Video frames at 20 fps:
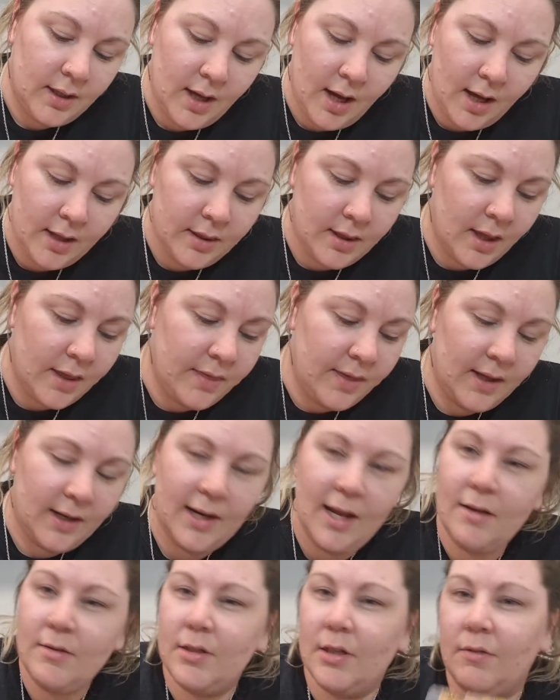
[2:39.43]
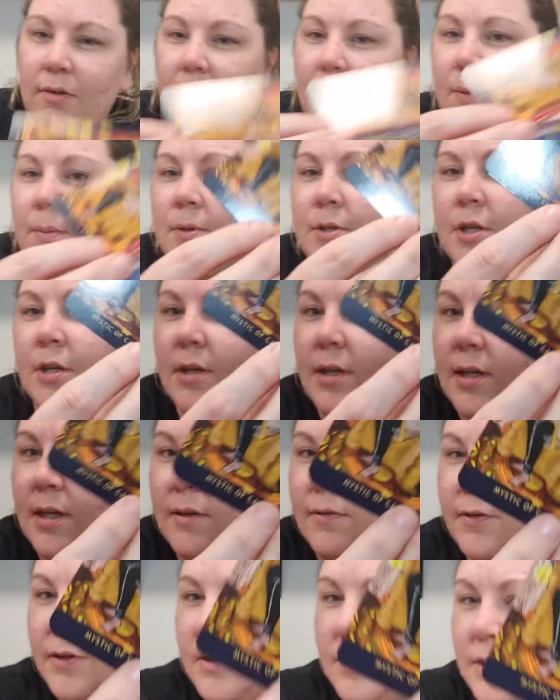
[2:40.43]
I think now's a great
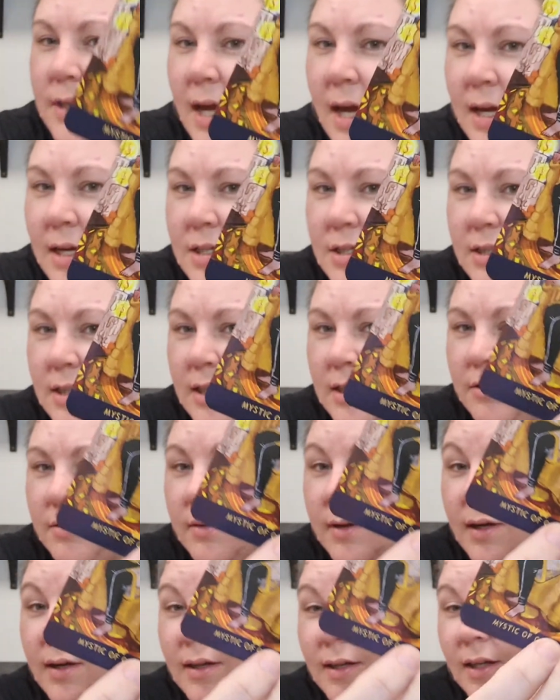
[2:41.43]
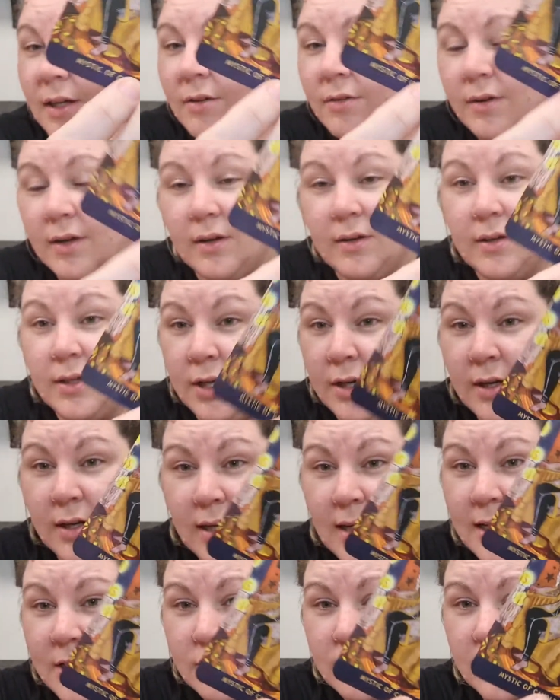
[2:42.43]
opportunity for you to actually you
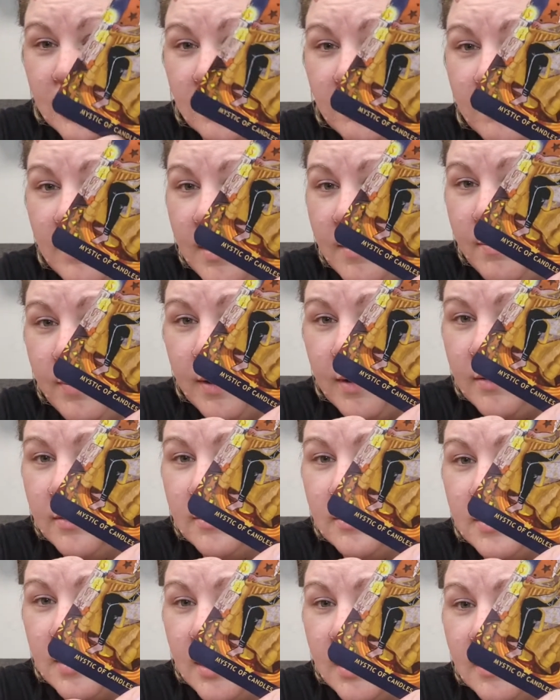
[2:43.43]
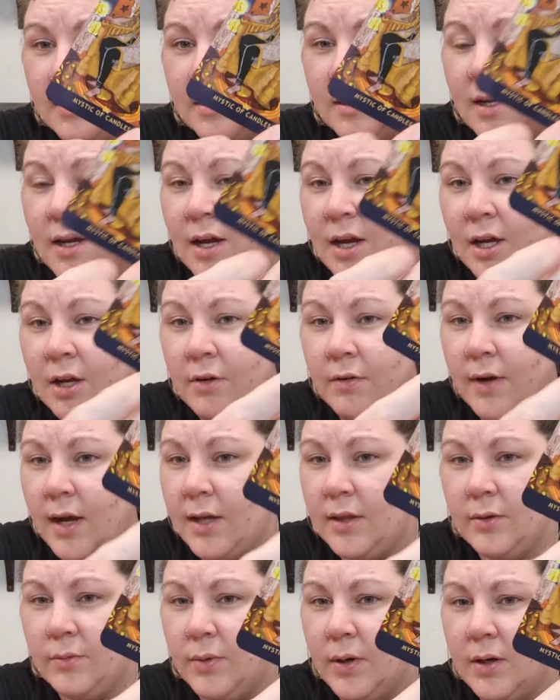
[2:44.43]
can literally rebuild and
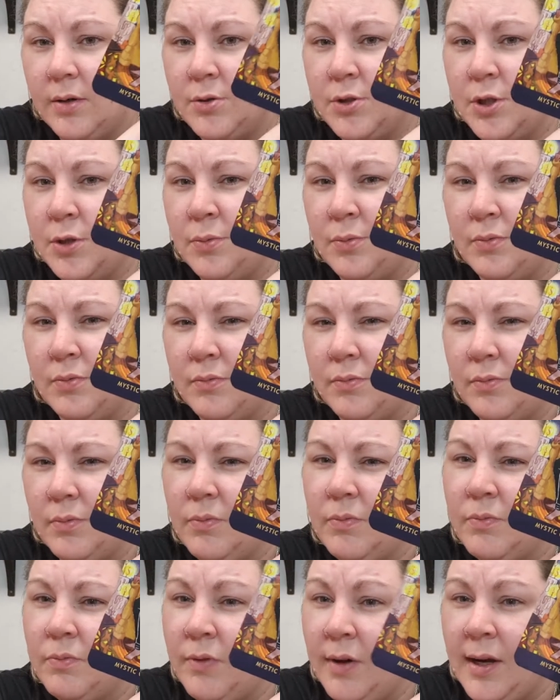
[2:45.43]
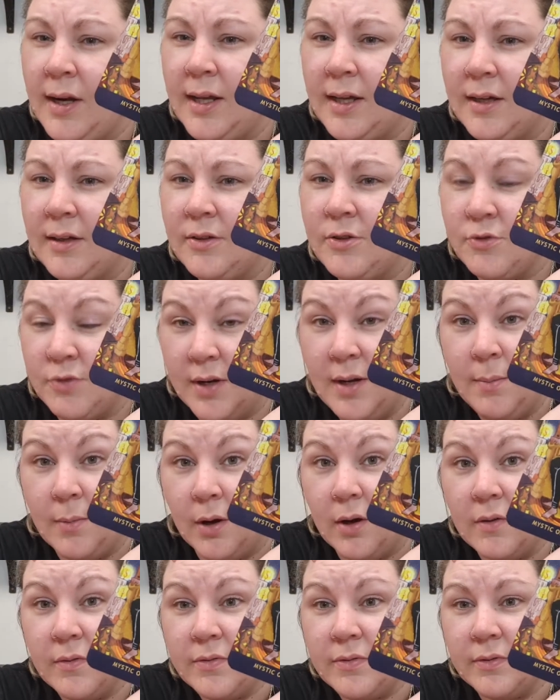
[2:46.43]
create the world you really dream
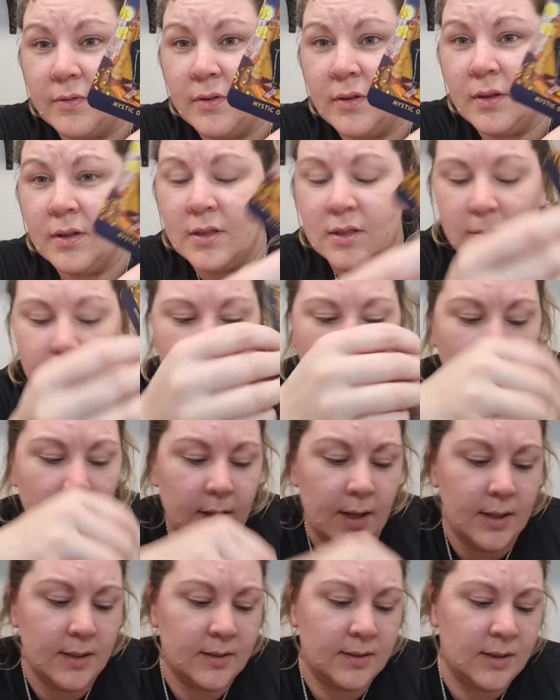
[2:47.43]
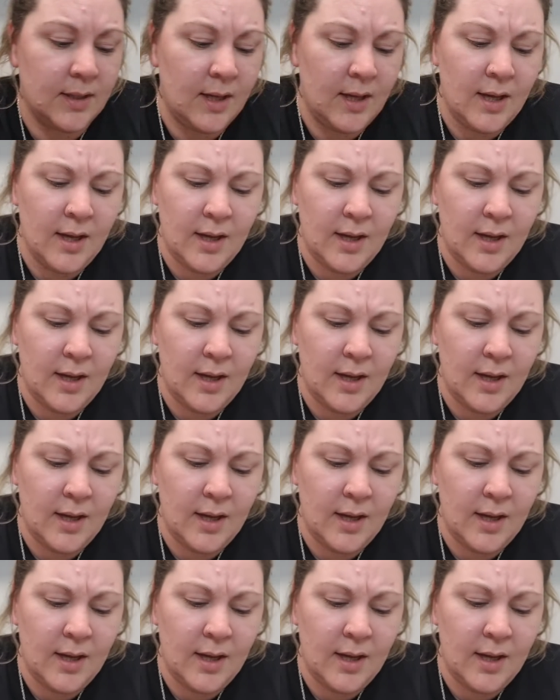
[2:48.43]
of, to be honest.